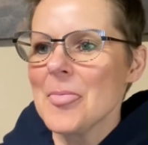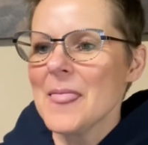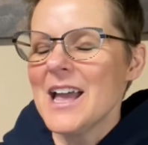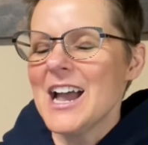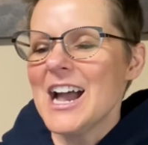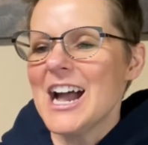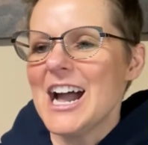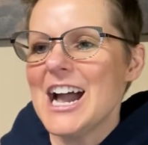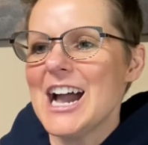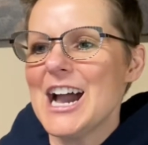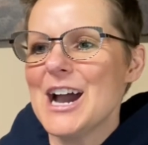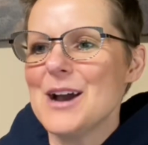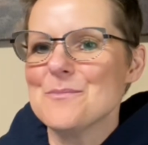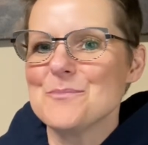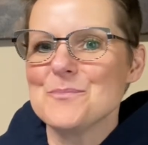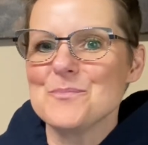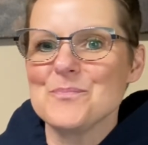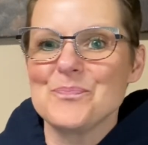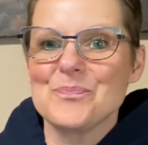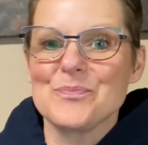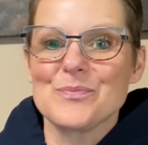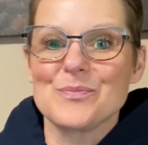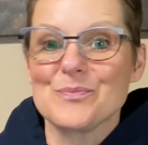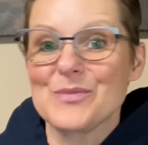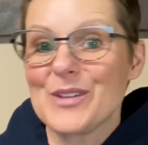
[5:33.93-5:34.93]
I
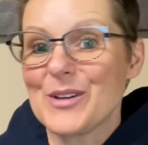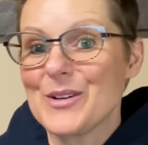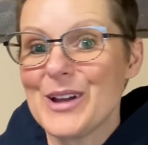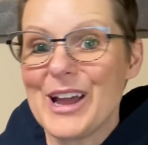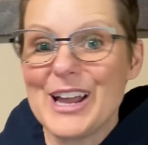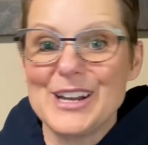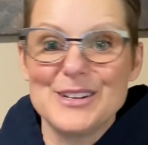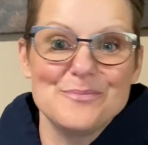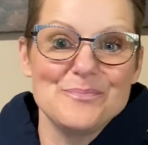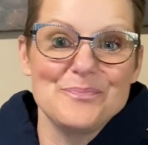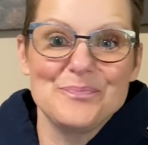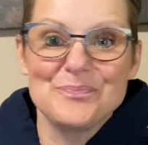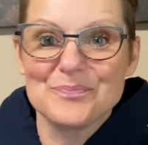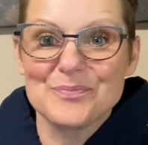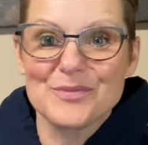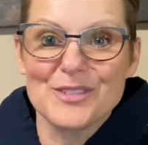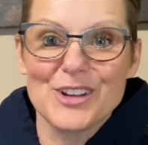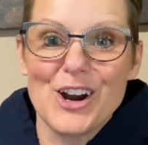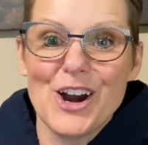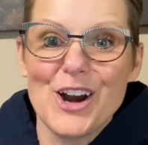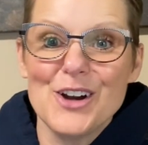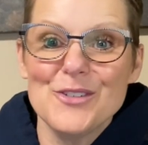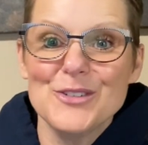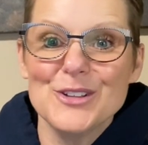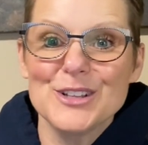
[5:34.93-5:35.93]
got a
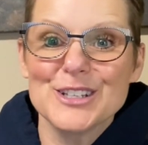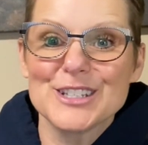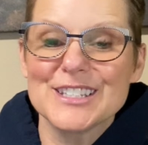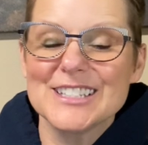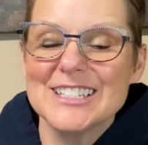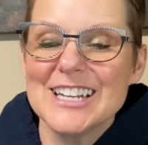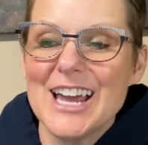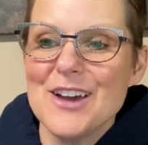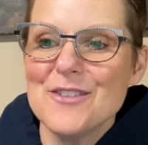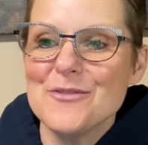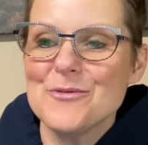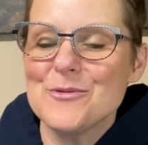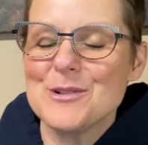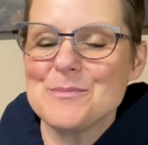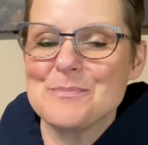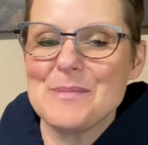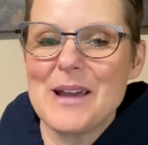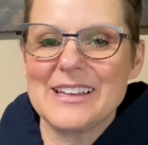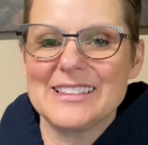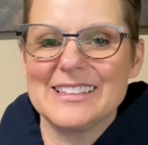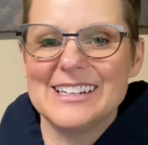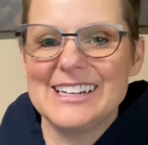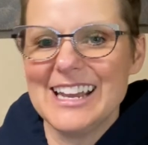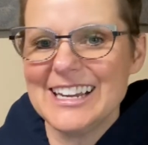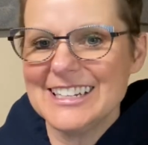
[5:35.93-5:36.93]
car full of stuff, went
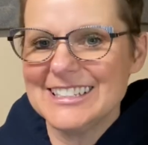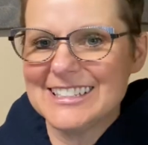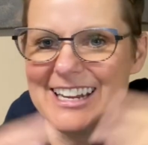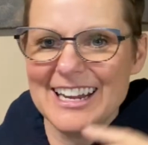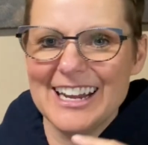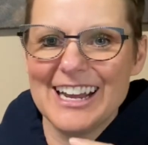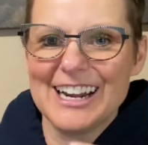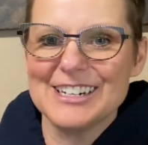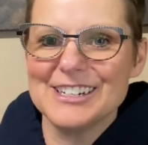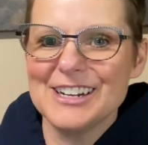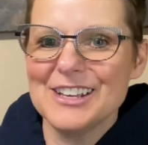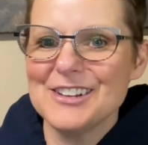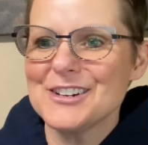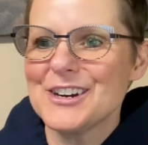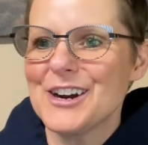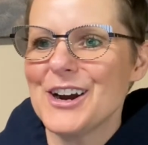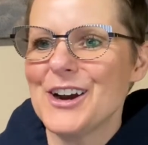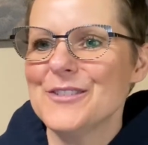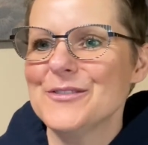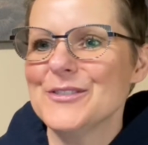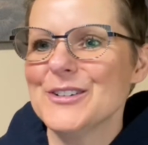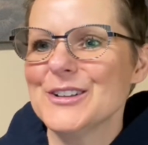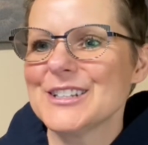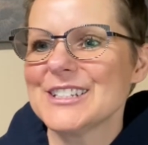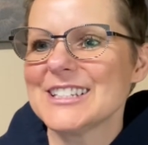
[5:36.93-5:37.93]
back the next day, got another
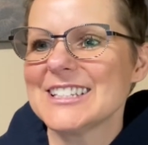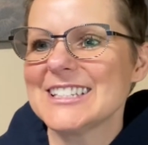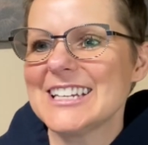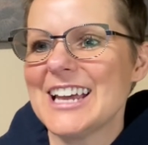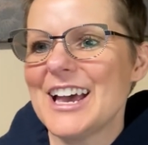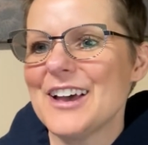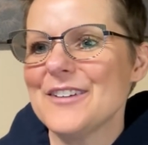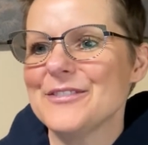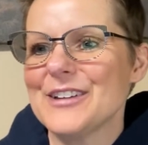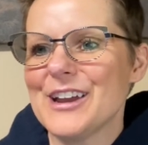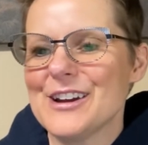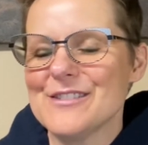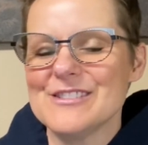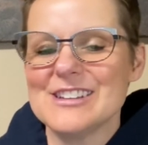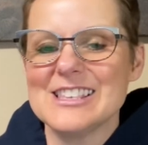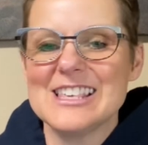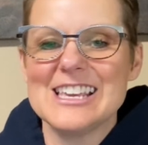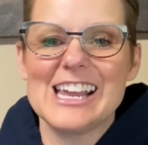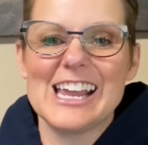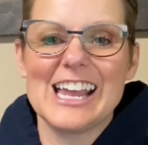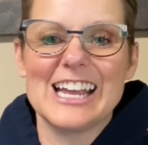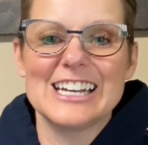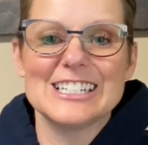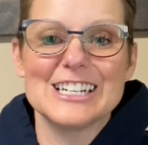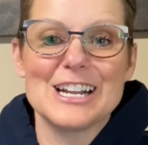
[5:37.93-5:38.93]
car full of stuff.
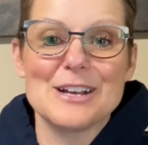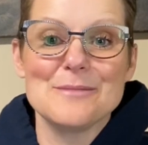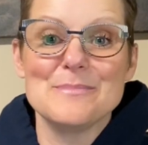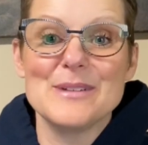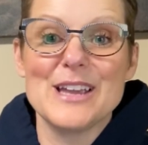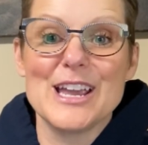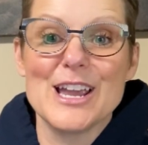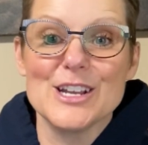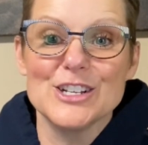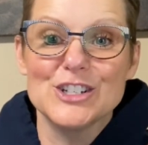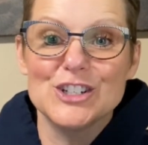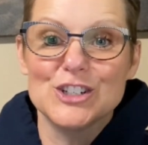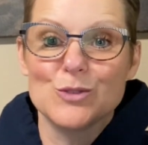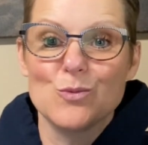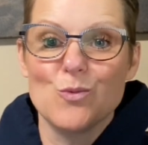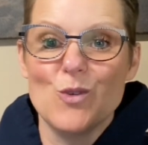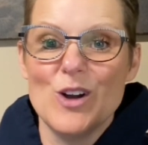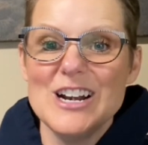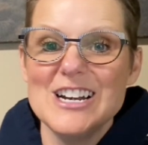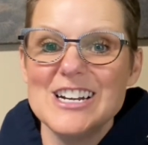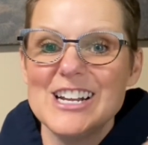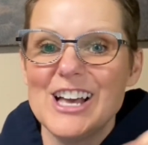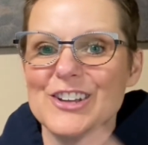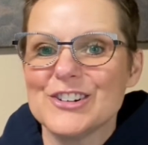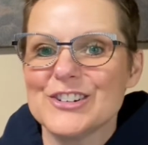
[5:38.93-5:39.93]
Everything ended up being just
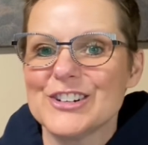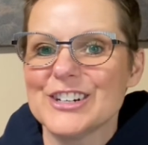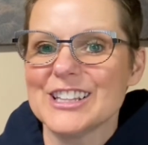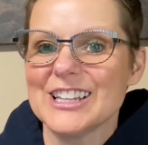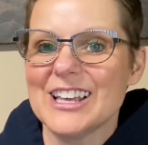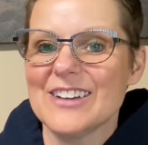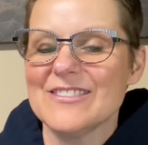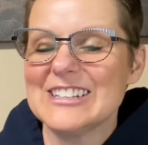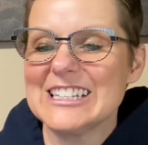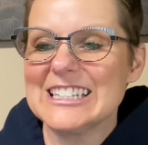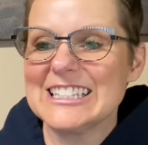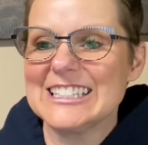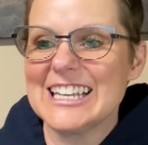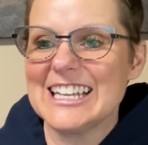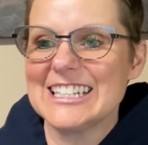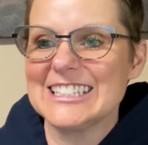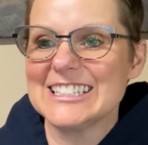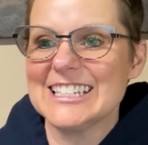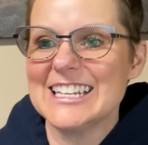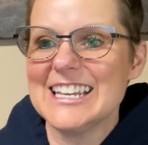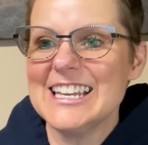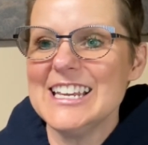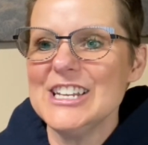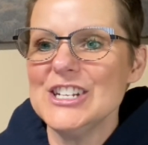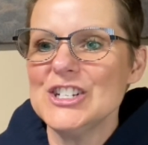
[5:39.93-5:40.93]
$1.11
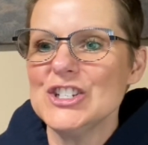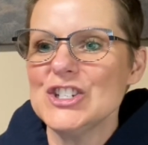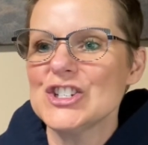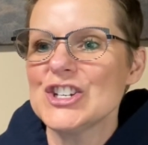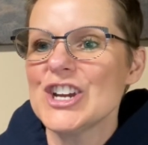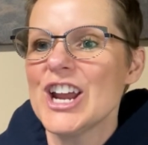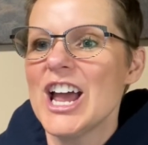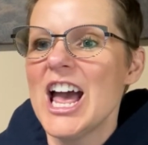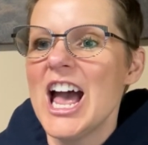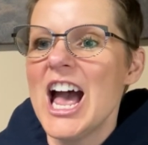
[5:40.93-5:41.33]
each.